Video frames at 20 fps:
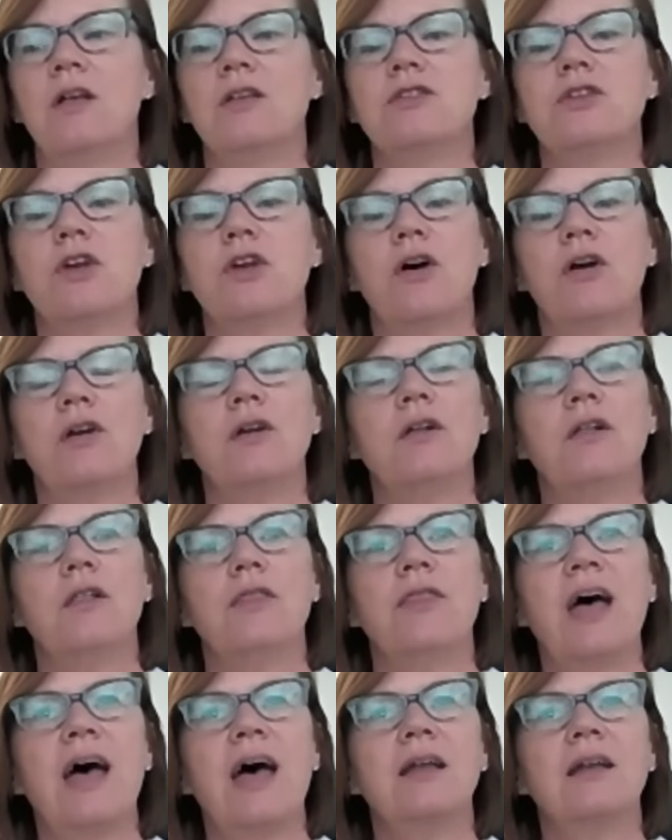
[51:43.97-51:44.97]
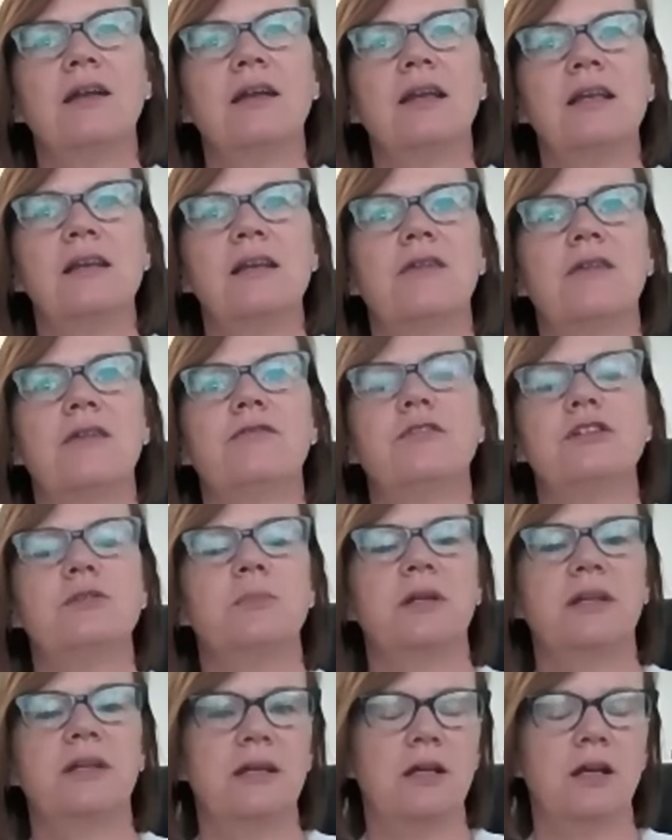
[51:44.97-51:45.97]
So that
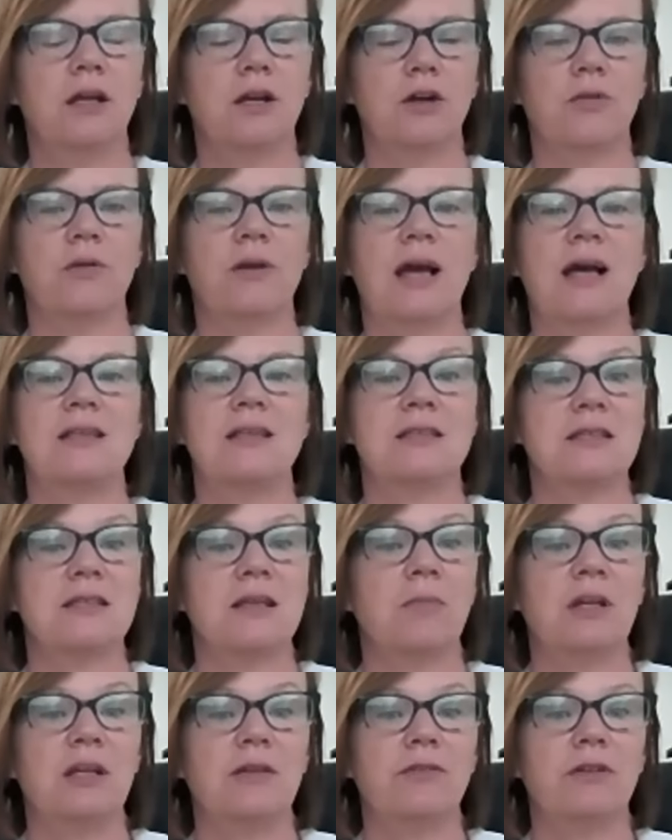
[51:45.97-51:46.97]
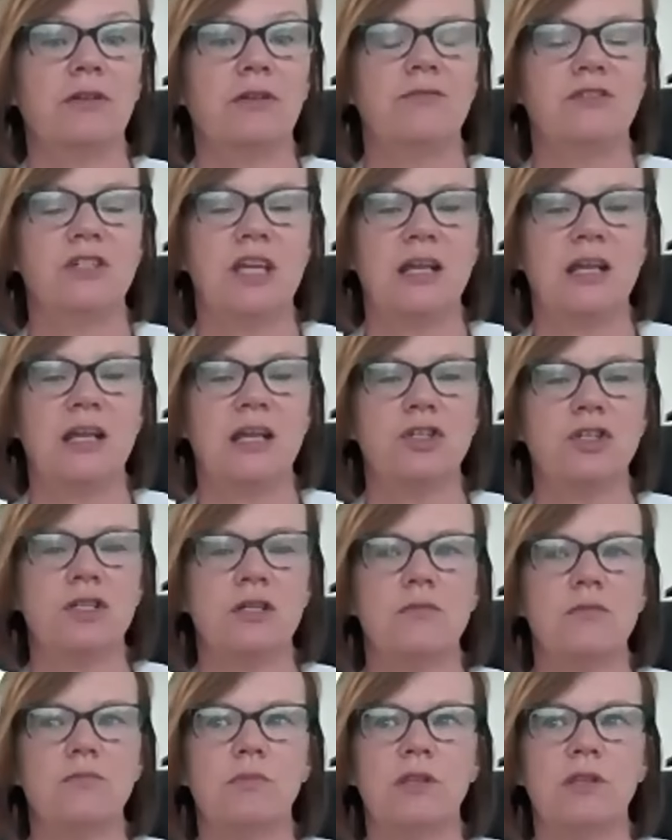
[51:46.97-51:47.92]
inevitably can create some level of tension